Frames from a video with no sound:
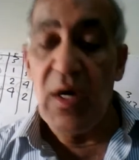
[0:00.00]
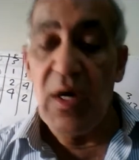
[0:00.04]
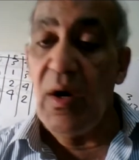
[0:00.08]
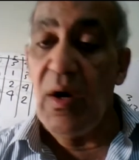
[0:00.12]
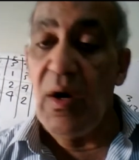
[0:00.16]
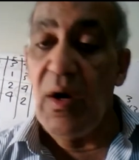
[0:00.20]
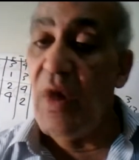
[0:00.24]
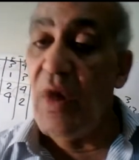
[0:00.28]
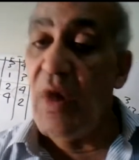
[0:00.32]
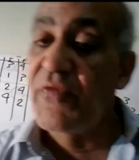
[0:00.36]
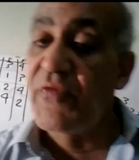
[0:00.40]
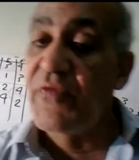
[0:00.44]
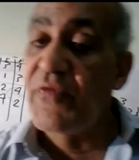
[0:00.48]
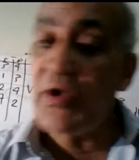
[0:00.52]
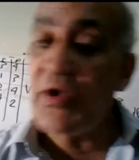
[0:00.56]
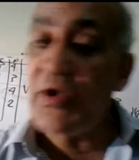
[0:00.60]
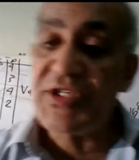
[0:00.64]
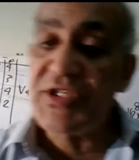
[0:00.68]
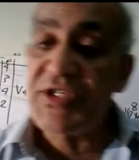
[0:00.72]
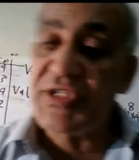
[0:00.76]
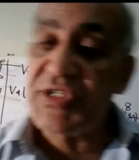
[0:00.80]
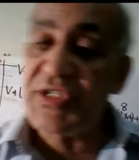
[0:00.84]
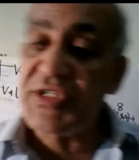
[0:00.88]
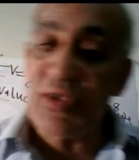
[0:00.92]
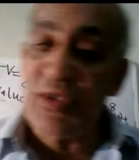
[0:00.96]
Of course,
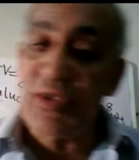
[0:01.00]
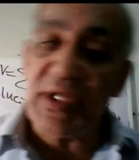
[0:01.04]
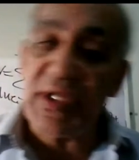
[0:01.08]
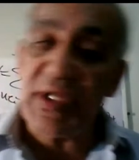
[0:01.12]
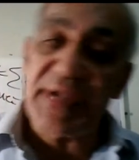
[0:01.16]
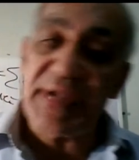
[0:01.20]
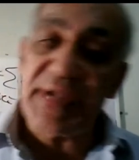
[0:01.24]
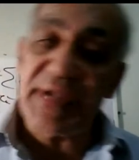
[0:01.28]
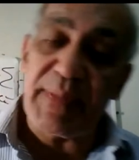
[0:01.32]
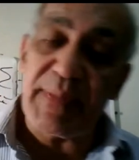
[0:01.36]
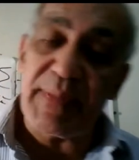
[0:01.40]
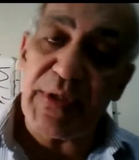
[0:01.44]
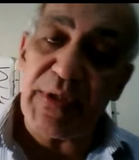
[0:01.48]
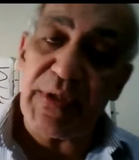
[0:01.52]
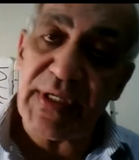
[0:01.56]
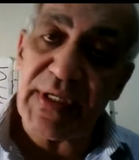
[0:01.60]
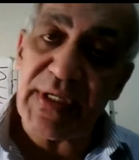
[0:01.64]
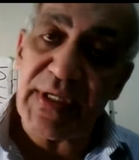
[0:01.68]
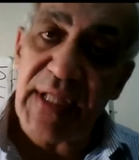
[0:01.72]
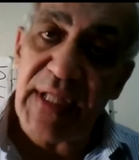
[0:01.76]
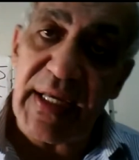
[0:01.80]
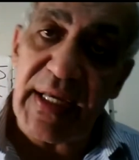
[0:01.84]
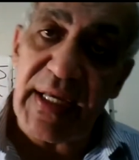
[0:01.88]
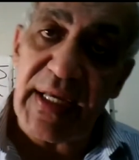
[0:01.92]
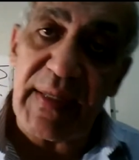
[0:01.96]
it's not like the product
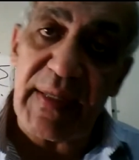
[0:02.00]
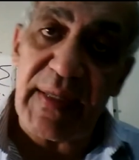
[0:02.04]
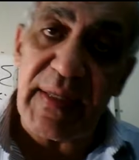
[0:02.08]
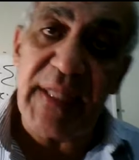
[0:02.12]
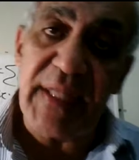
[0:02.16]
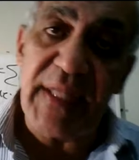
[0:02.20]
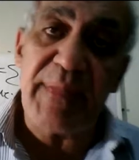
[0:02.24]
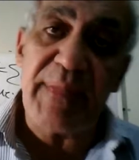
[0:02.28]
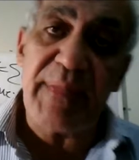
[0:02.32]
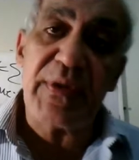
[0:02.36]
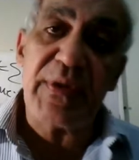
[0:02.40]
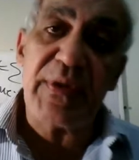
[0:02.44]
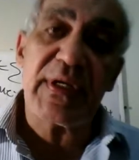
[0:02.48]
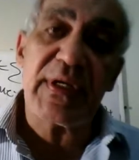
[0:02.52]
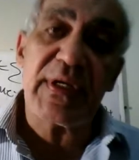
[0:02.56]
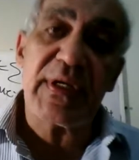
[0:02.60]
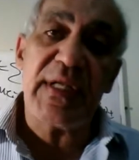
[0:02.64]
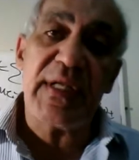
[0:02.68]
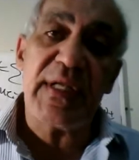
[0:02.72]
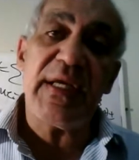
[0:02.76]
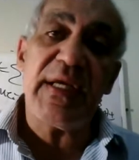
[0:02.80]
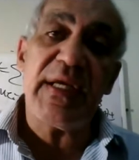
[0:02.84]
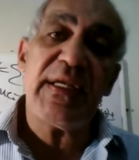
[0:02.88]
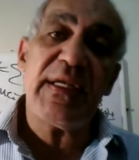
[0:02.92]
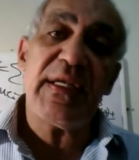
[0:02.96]
line. In the product
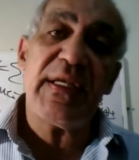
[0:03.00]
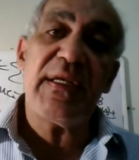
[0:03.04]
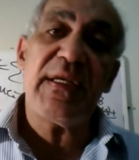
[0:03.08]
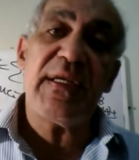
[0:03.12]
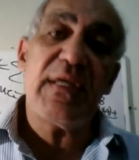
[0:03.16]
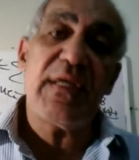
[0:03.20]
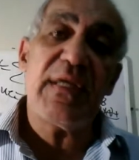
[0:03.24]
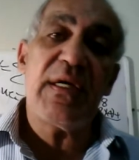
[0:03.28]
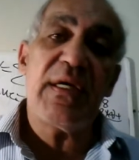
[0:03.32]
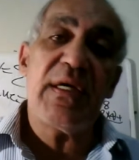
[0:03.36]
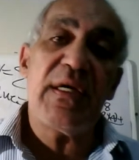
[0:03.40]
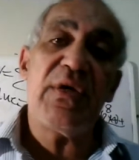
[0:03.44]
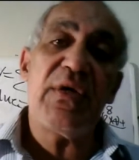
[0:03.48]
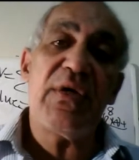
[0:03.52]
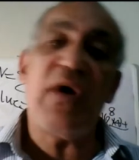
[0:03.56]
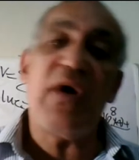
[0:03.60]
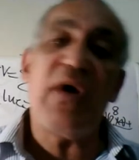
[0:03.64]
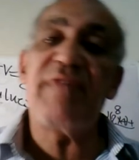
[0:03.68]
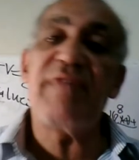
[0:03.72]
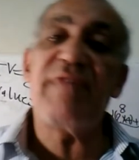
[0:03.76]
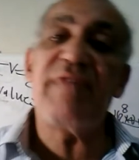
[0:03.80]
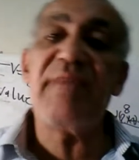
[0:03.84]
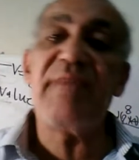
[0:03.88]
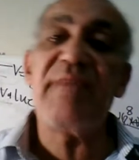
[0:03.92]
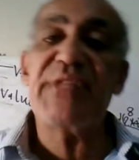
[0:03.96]
line, you have
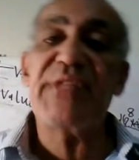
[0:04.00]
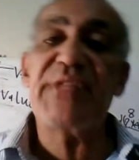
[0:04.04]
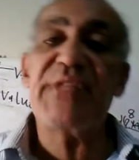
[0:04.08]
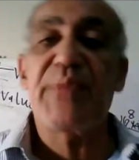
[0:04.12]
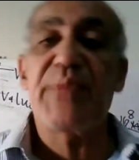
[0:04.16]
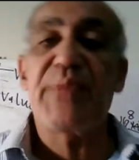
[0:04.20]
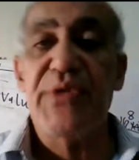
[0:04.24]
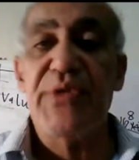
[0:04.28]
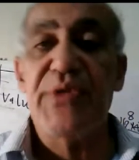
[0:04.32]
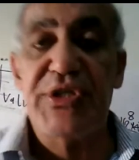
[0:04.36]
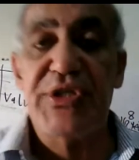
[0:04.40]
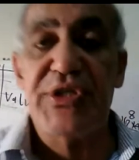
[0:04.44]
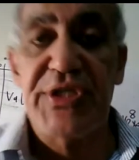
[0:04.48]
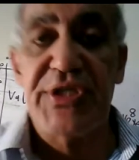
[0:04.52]
mass production.